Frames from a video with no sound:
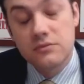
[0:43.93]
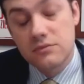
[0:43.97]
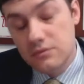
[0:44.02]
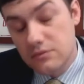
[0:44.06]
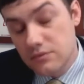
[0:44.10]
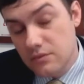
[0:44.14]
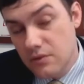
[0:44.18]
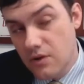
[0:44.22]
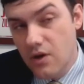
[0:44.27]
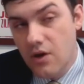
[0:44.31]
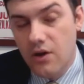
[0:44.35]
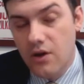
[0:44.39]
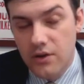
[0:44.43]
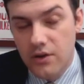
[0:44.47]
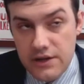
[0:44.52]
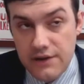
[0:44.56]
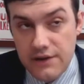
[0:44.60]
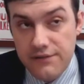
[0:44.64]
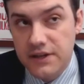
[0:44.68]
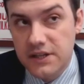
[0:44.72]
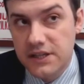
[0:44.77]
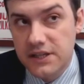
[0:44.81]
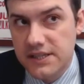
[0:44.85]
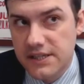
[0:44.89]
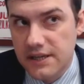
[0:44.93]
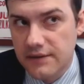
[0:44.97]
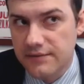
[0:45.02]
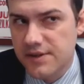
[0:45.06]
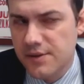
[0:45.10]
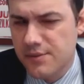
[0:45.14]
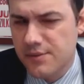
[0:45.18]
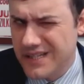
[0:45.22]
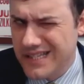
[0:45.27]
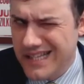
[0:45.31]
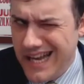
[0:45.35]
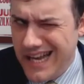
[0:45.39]
definitely steps
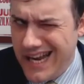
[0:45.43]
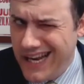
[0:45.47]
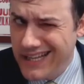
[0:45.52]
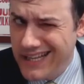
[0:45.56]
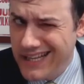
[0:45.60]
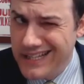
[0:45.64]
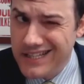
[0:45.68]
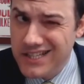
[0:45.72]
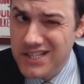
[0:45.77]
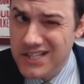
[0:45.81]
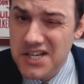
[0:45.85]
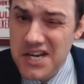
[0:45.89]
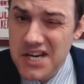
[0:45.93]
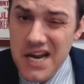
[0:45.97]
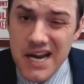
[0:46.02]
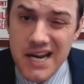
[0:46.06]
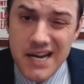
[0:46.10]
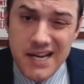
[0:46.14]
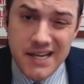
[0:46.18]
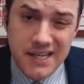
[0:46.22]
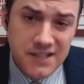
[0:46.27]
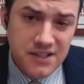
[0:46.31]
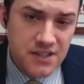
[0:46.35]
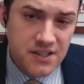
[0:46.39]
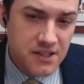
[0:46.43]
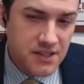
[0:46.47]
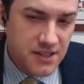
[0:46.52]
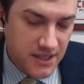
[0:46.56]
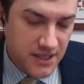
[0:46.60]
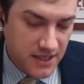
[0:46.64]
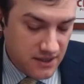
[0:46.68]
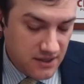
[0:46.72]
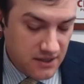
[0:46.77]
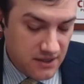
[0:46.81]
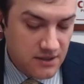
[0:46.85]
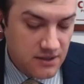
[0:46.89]
have been taken that changed
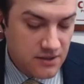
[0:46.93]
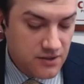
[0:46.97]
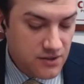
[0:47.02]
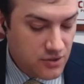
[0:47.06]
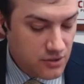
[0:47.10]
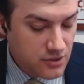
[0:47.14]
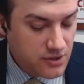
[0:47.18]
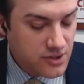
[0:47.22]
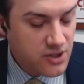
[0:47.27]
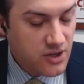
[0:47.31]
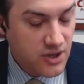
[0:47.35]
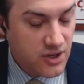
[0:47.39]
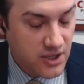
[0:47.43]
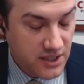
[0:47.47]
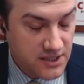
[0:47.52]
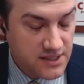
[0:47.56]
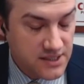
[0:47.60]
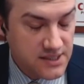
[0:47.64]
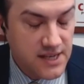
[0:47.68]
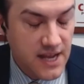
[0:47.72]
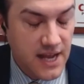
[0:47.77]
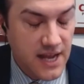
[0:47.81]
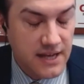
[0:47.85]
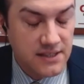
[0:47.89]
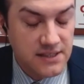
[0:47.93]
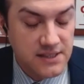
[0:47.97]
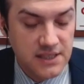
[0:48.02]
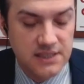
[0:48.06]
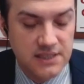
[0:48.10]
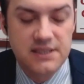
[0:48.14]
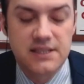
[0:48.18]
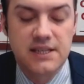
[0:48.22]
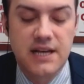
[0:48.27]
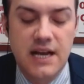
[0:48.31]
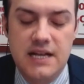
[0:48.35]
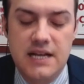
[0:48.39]
it to a certain extent
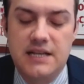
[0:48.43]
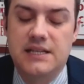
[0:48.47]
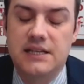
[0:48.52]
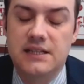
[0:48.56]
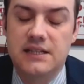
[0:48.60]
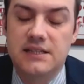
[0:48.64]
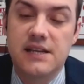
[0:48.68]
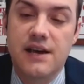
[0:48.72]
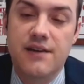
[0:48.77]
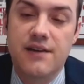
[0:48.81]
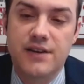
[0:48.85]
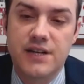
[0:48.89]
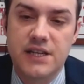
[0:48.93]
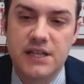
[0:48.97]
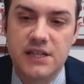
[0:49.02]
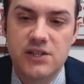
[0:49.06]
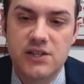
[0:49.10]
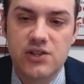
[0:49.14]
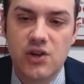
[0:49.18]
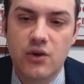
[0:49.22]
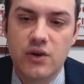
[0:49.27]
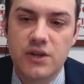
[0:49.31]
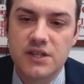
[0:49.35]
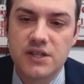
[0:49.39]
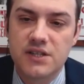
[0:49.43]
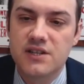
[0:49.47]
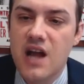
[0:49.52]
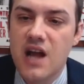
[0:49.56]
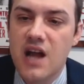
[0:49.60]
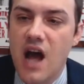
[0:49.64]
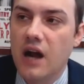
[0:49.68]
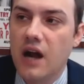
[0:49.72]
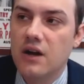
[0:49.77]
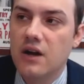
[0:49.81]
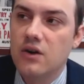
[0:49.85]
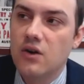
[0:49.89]
since the 1970s. So it's
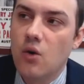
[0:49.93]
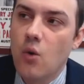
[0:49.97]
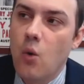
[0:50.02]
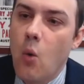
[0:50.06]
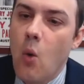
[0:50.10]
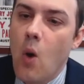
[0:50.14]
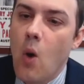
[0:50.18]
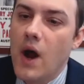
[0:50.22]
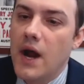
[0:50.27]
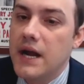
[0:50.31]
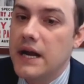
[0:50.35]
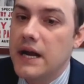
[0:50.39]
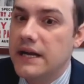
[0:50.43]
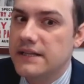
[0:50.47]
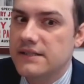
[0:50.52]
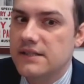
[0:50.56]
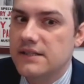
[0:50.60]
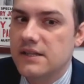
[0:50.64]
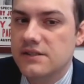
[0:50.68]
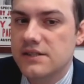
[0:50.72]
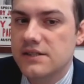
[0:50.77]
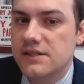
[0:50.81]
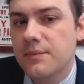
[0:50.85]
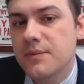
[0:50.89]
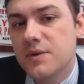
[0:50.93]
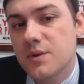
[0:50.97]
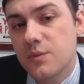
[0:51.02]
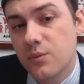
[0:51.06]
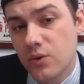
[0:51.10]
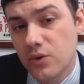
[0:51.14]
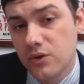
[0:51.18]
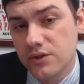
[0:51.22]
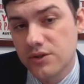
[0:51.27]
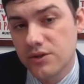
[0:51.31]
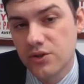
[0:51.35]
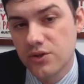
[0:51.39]
not quite as
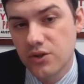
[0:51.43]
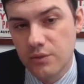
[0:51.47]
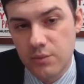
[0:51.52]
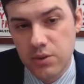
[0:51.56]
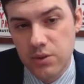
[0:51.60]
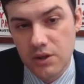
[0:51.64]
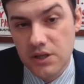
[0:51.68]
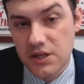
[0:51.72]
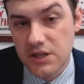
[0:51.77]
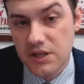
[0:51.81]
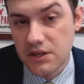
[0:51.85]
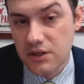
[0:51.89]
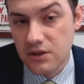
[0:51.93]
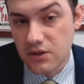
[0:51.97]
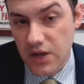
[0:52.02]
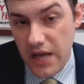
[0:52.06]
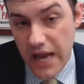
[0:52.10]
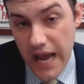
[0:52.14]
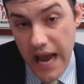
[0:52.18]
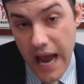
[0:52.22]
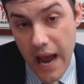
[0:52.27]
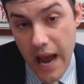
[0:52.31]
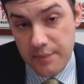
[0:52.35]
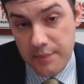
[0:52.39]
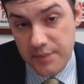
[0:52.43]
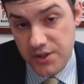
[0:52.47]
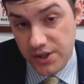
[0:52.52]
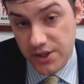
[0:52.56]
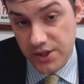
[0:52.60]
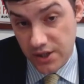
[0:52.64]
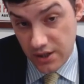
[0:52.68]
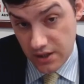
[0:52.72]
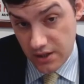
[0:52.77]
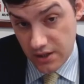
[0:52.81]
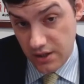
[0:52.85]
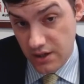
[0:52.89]
susceptible to political
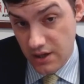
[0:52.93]
capture